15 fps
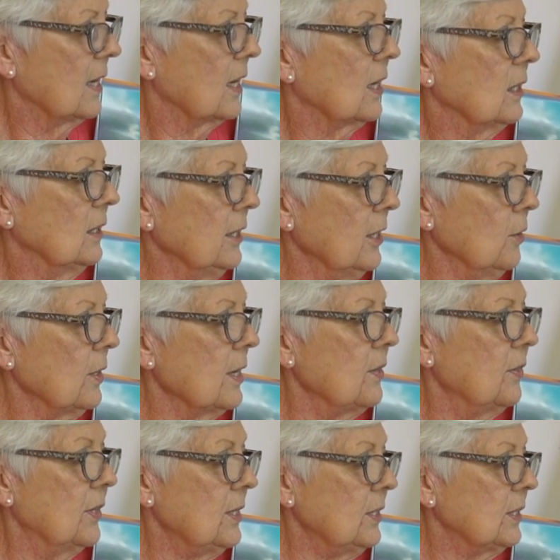Clearly,
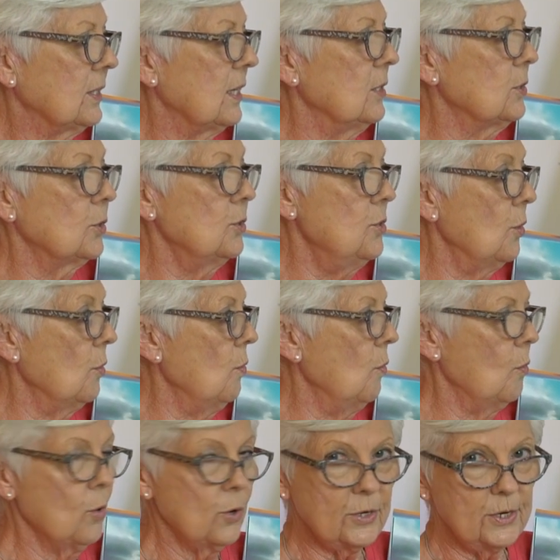this is no
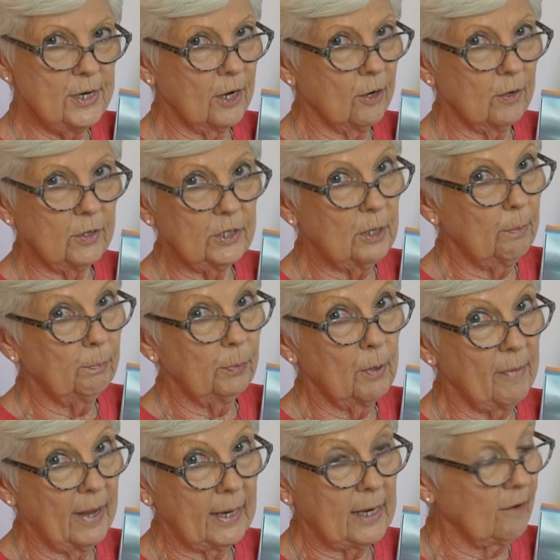ordinary
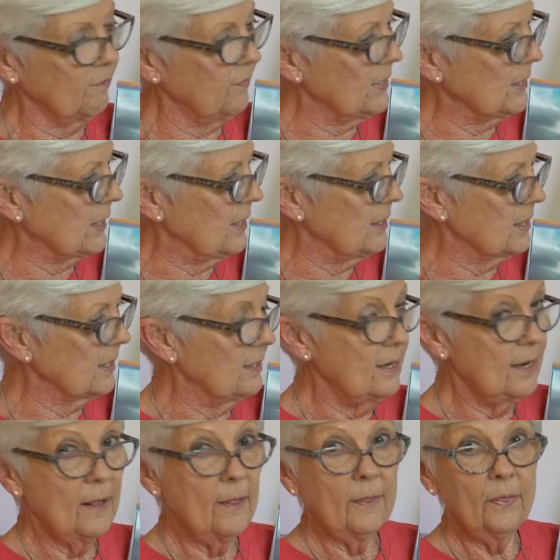diplomatic visit.
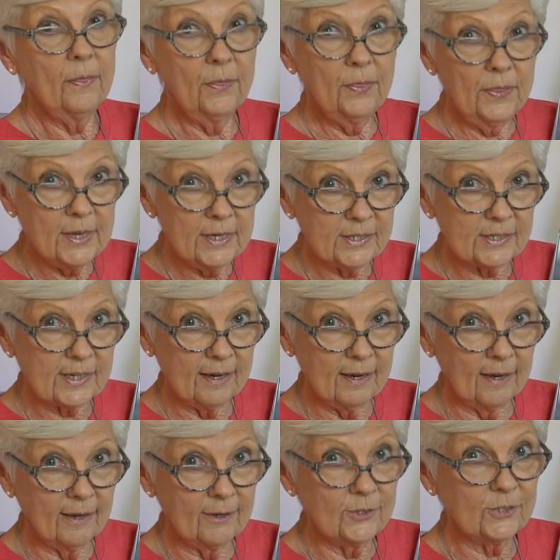This
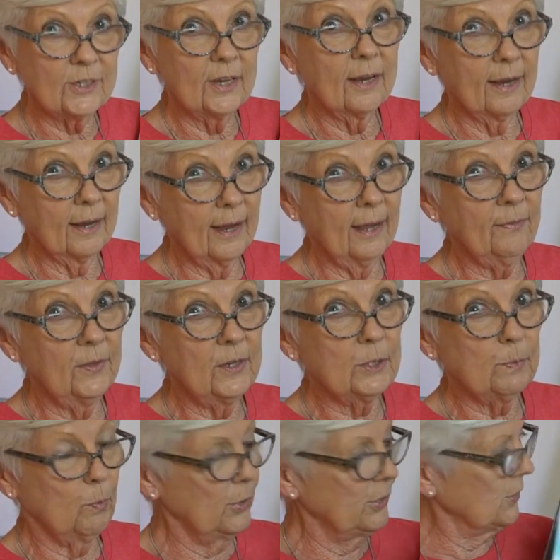is, get this,
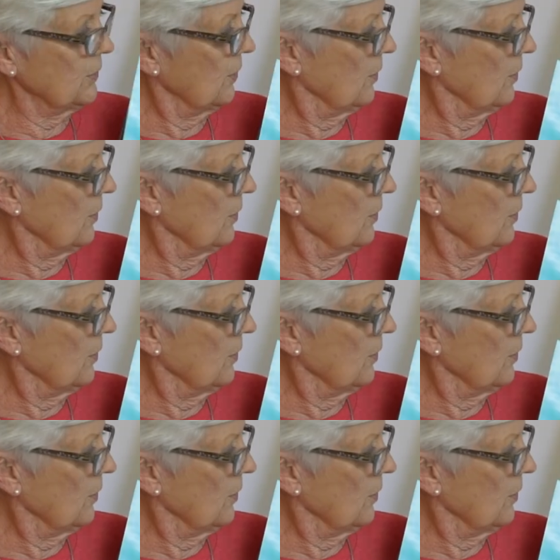boys and